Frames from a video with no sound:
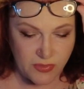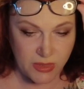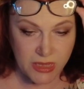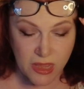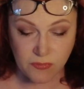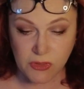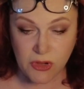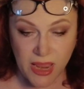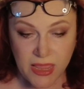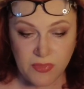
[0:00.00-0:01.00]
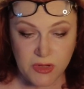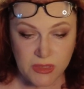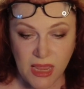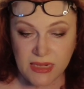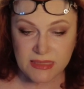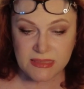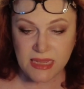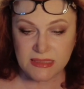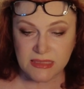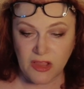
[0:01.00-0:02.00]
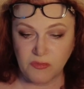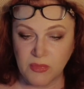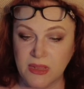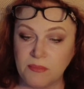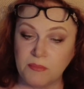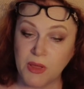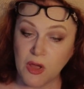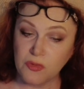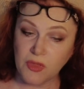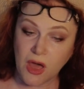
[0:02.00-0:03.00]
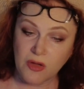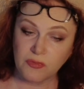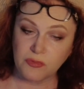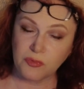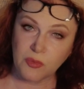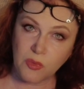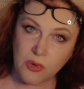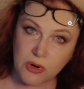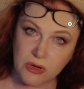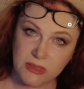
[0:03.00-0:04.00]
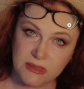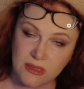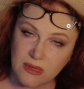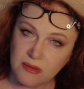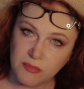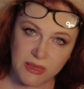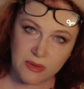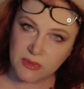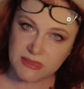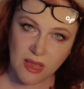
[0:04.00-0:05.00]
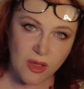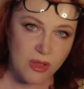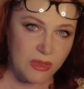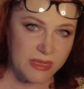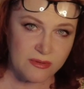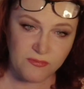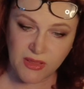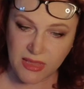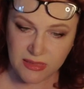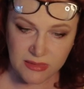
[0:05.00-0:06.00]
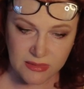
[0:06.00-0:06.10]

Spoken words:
governor and the United States government both offered rewards, but it was all in vain.